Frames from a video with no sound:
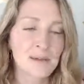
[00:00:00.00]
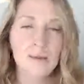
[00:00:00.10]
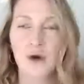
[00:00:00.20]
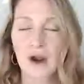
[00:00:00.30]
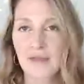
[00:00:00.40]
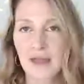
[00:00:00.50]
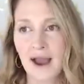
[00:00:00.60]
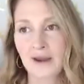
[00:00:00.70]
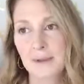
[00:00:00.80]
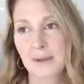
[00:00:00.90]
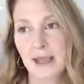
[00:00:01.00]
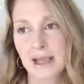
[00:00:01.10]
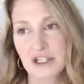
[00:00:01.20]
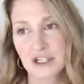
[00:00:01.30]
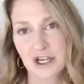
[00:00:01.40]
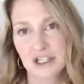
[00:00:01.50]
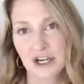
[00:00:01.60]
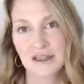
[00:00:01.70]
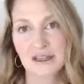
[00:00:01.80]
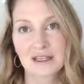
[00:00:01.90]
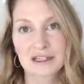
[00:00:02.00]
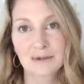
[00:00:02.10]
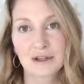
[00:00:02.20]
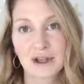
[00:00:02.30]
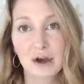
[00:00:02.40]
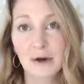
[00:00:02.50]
More on that on the page that I'll share in the links below.